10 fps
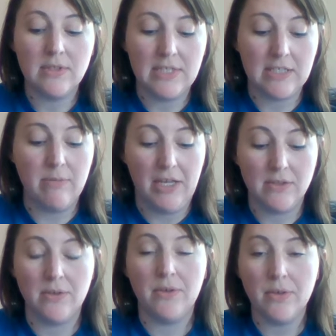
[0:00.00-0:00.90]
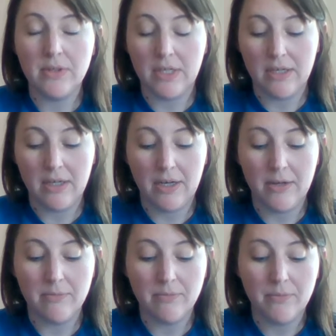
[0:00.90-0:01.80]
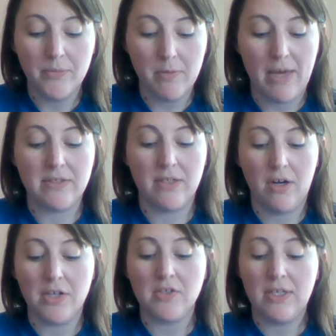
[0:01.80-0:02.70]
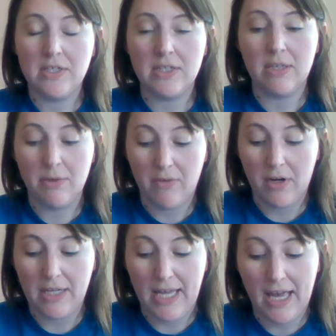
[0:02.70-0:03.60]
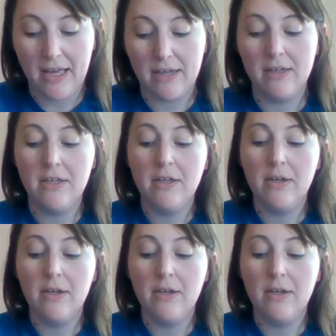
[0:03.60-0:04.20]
dismantle the mass incarceration that we've already had.